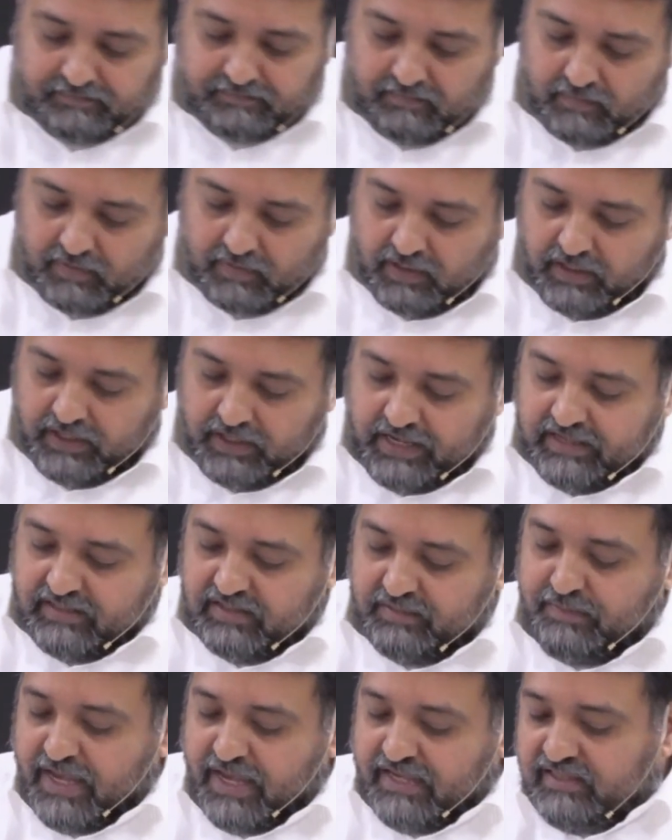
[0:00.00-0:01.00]
is
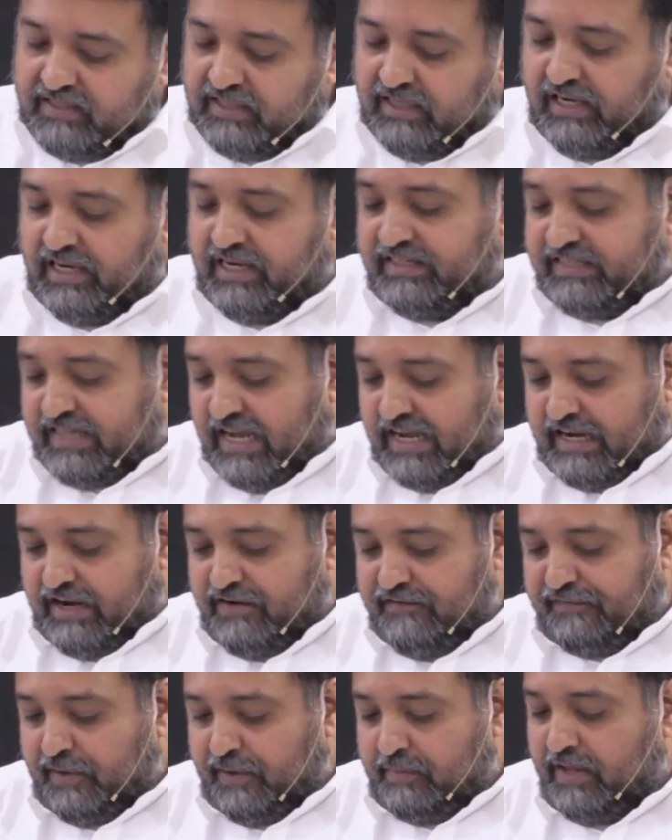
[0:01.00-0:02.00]
basically taken
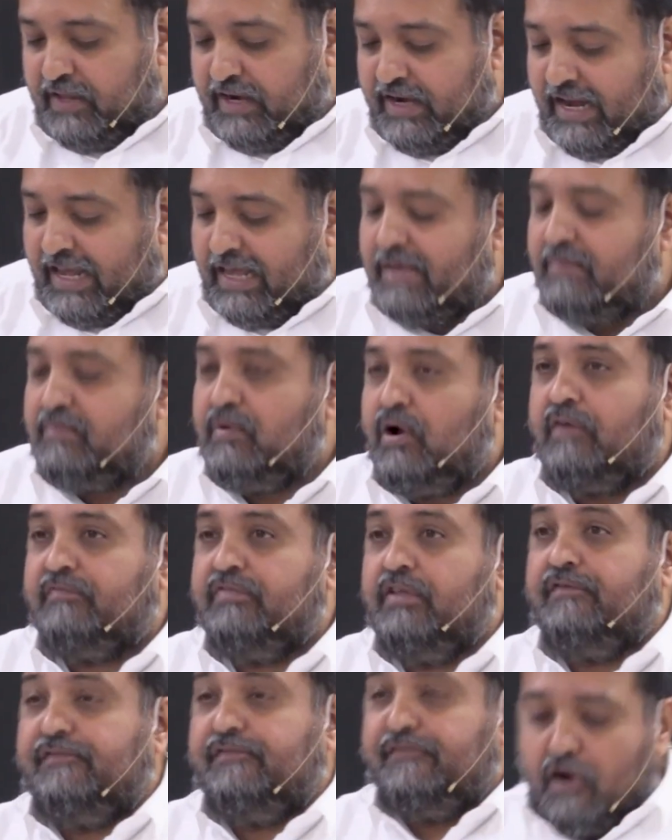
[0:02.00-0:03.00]
from the name of the
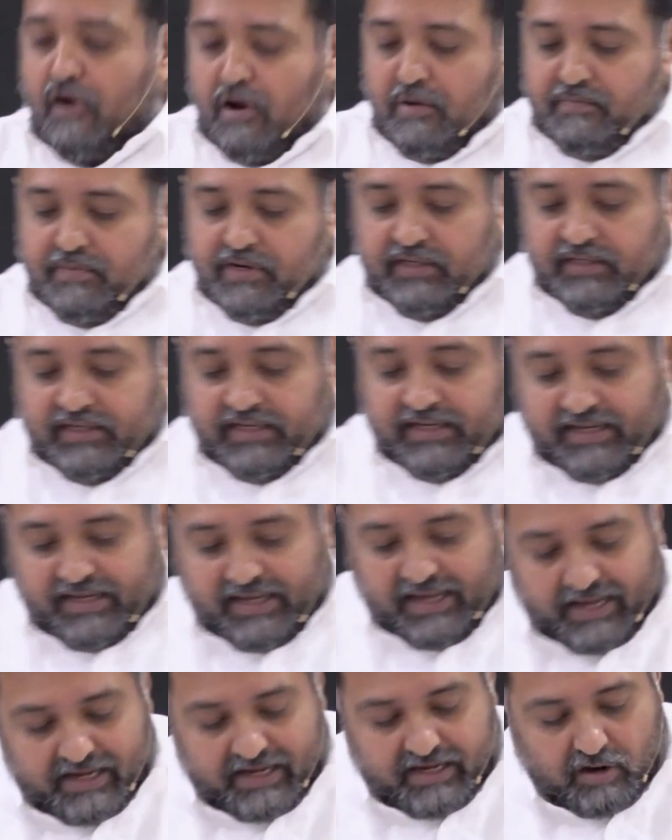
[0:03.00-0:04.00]
former
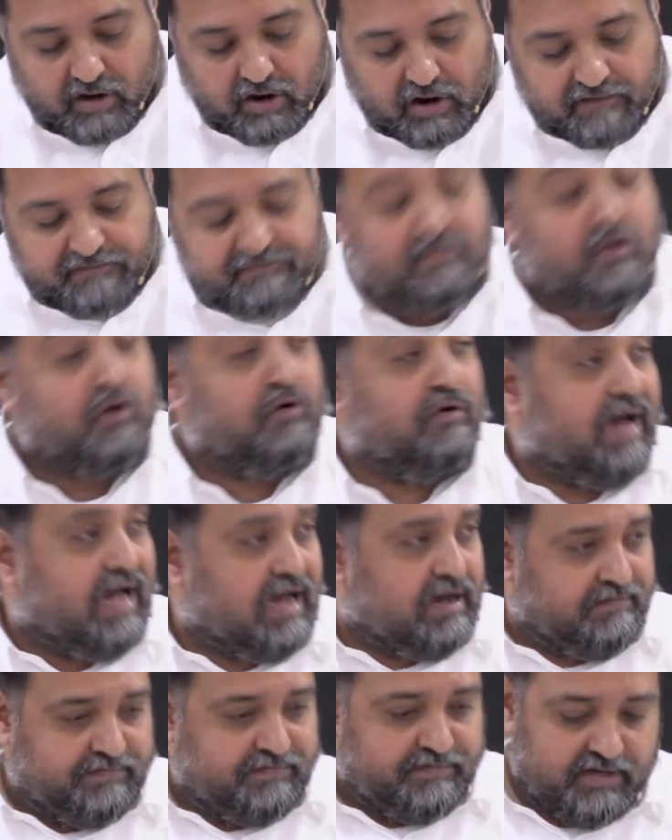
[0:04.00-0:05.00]
king of Moab,
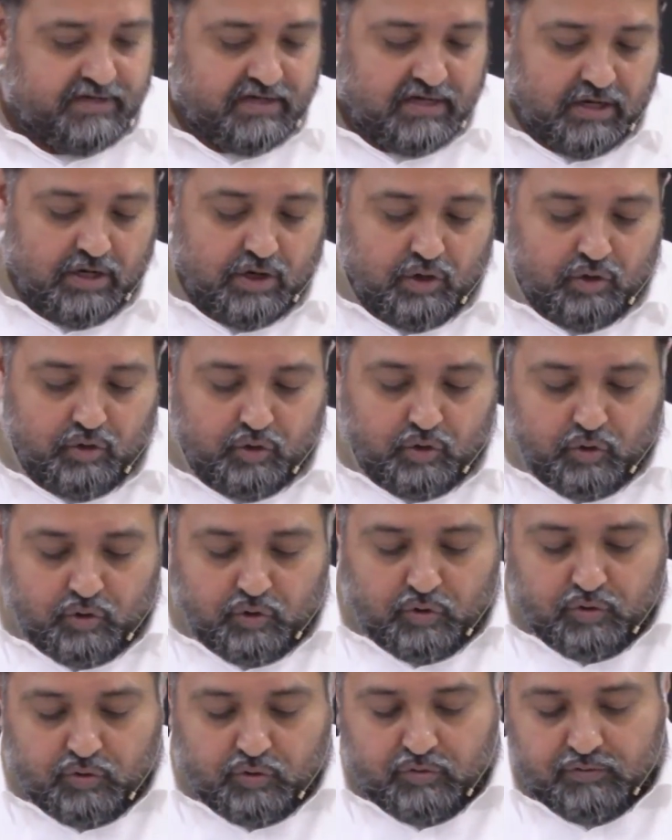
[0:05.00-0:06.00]

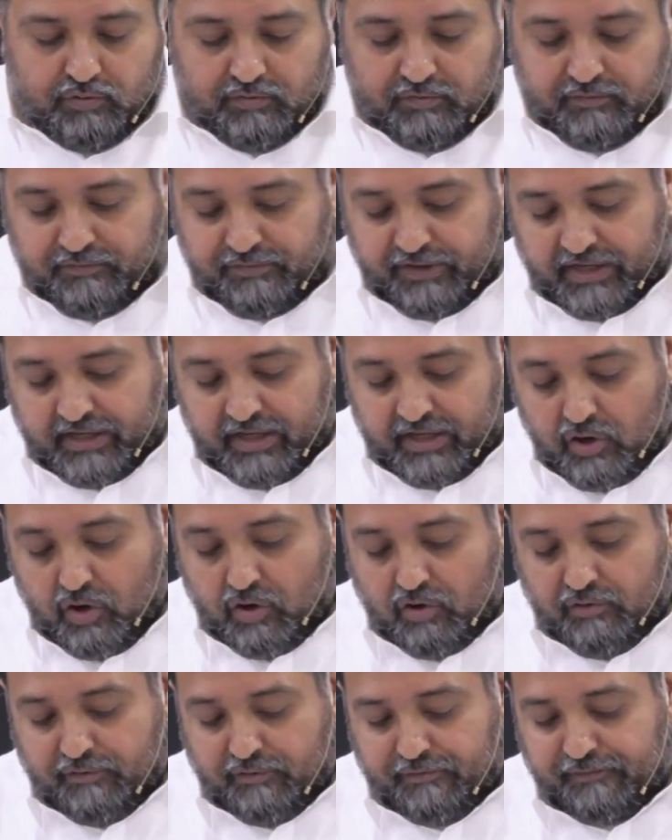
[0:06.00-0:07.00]
who we know
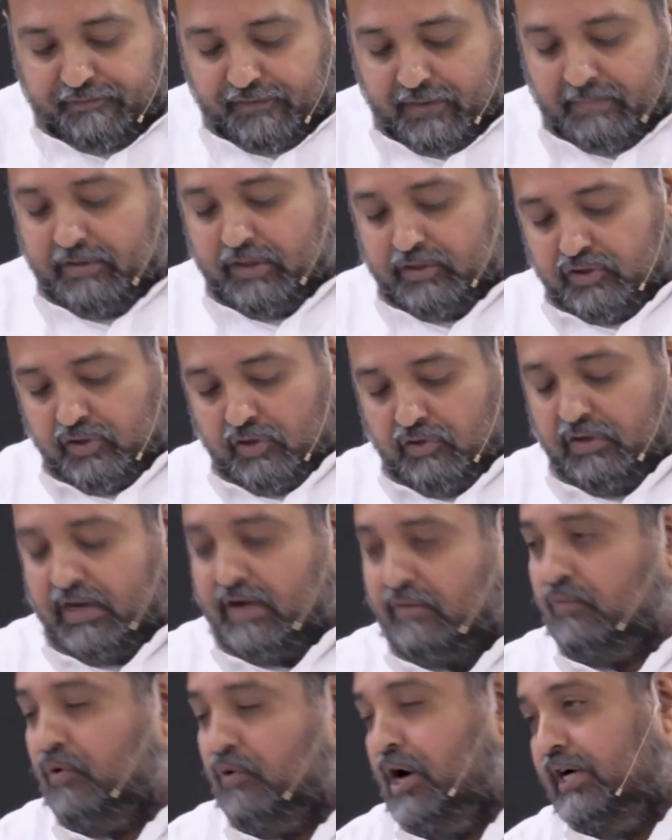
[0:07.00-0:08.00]
from the Torah
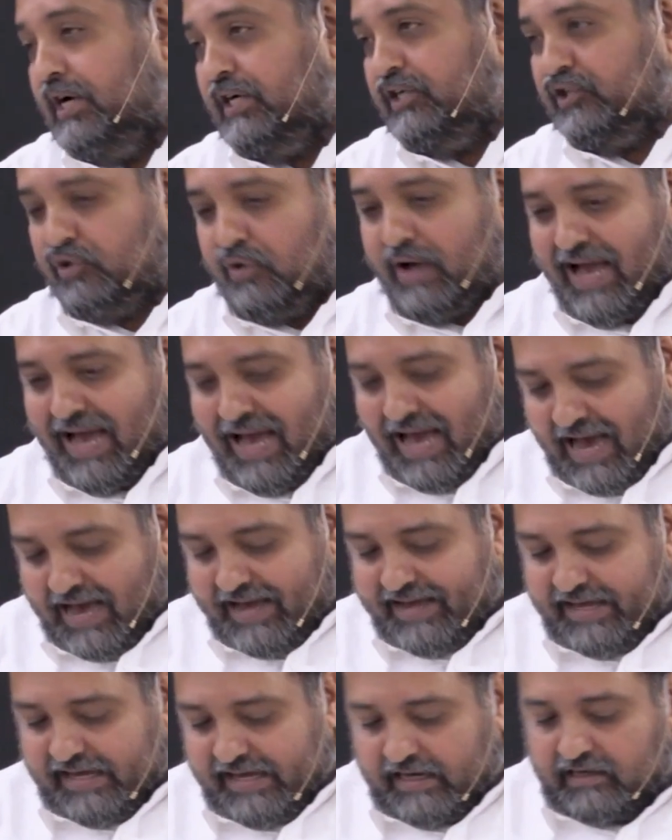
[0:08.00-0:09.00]
wanted to
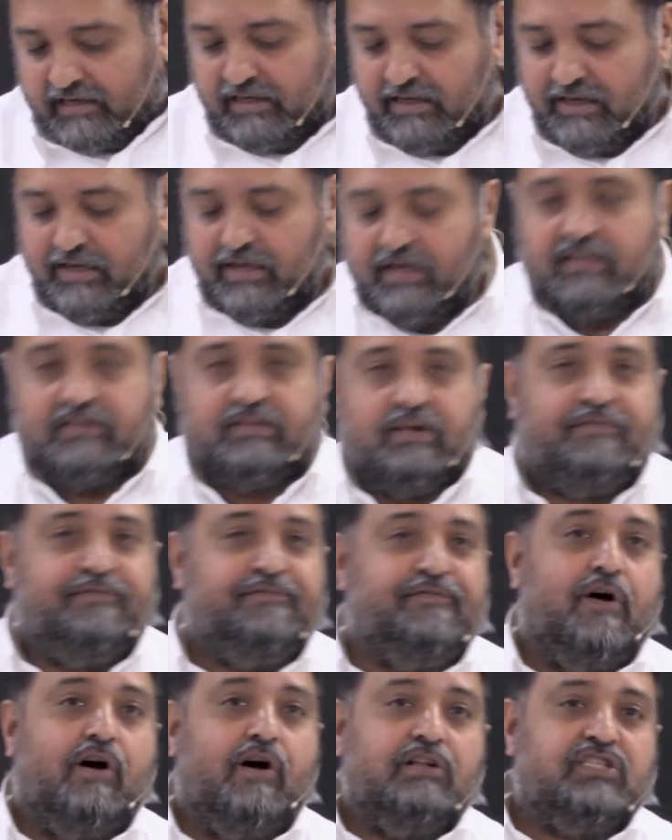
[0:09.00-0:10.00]
hire the
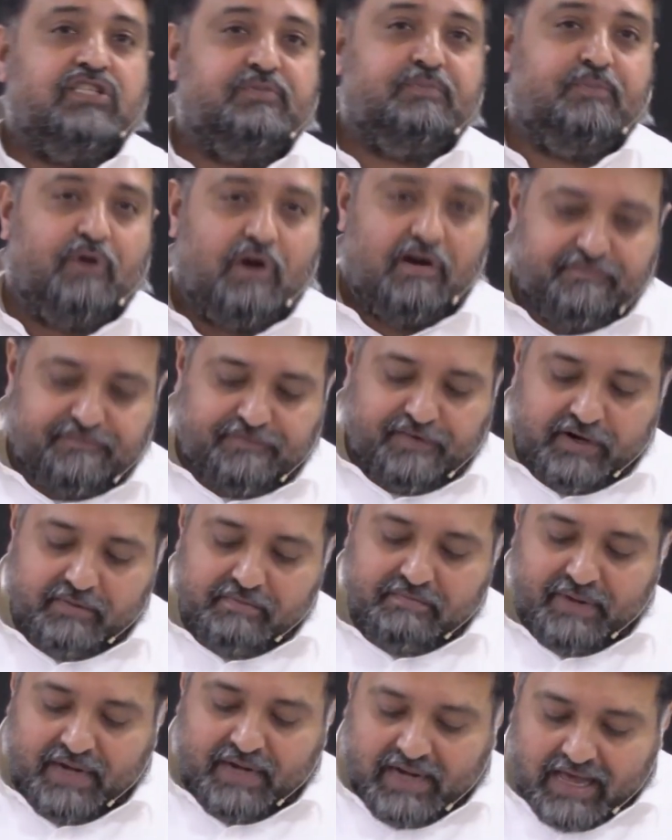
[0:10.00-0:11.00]
false prophet
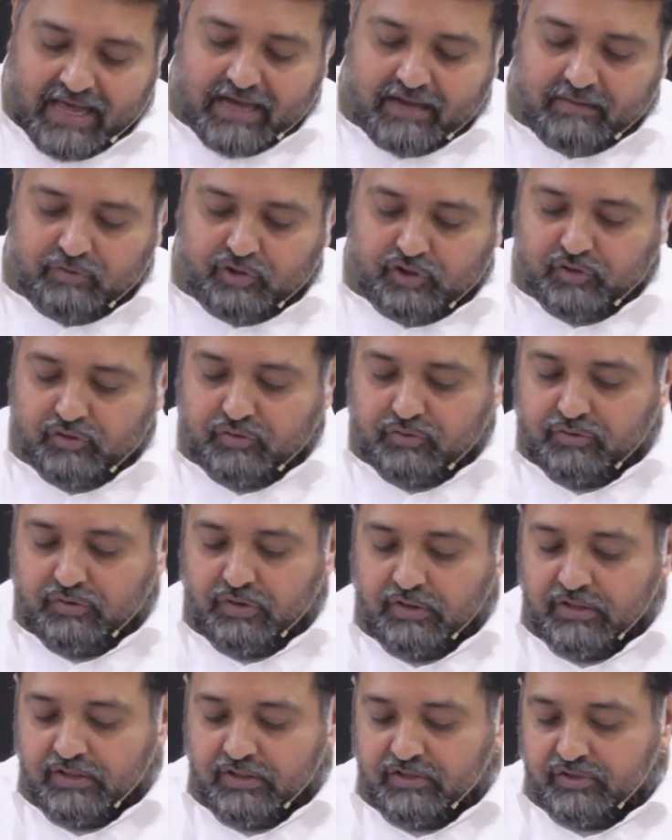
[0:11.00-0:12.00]
Balaam to
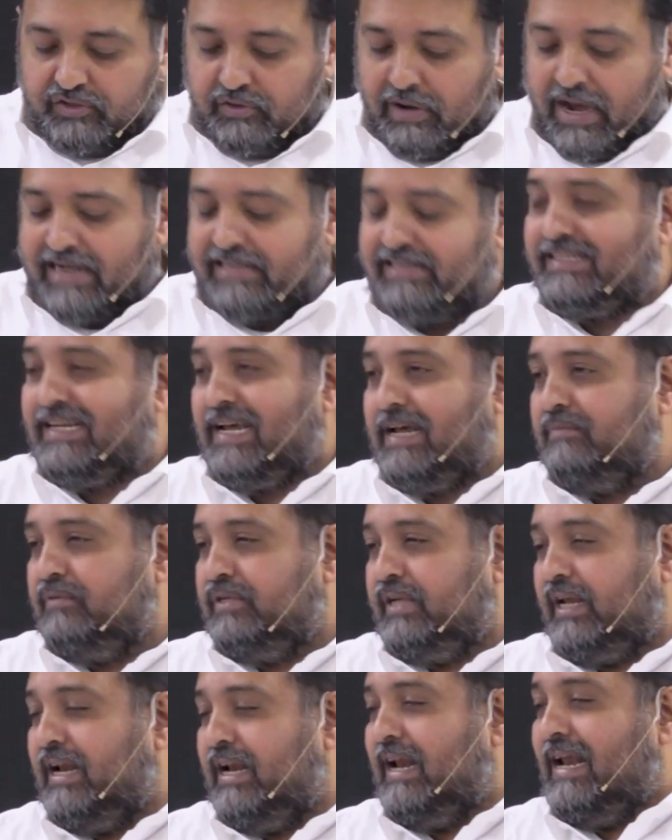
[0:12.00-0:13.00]

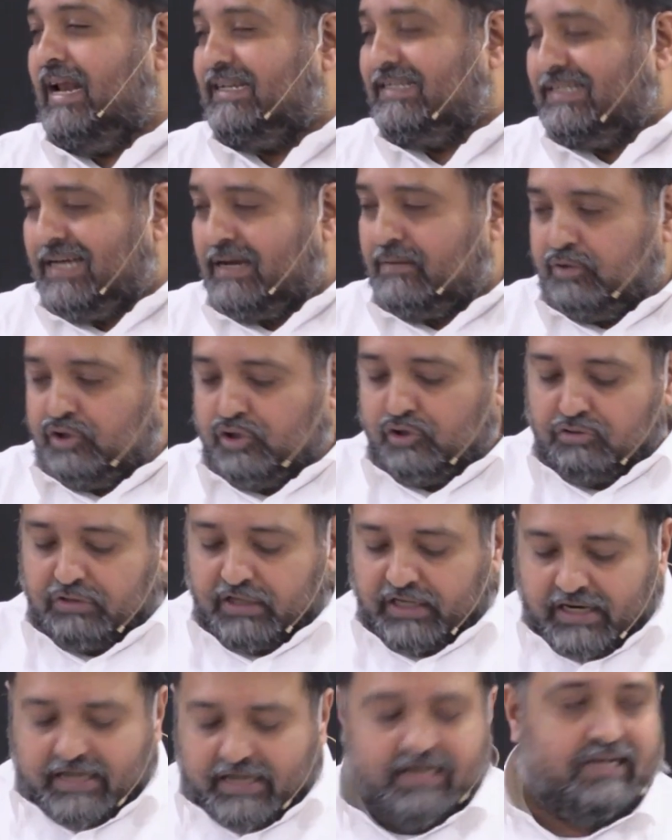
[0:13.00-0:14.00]
attempt to
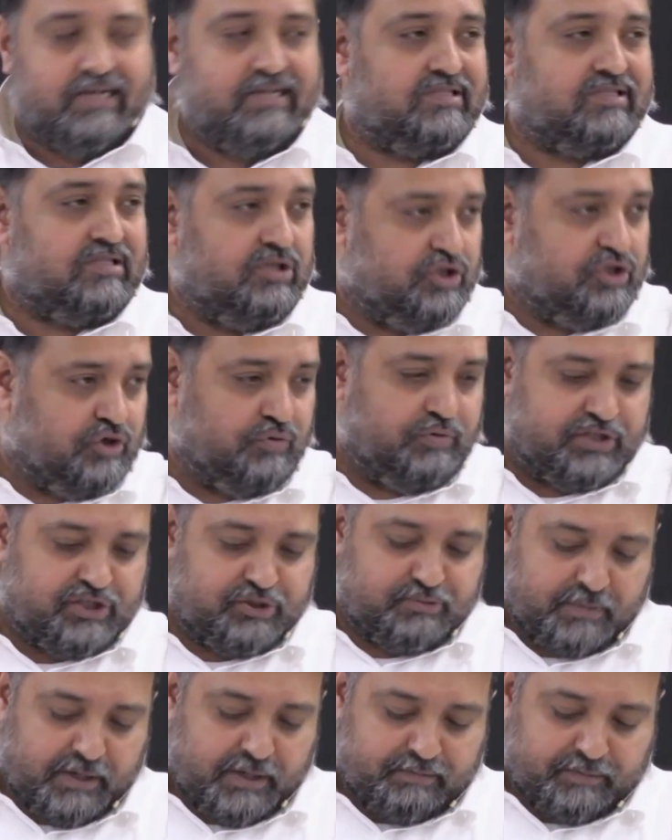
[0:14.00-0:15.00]
curse the Jewish
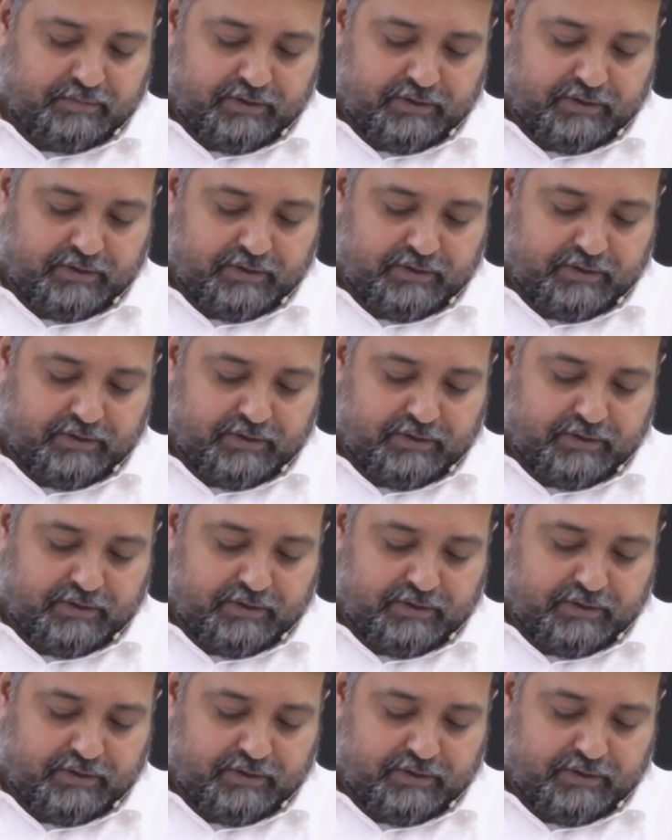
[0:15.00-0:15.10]
people.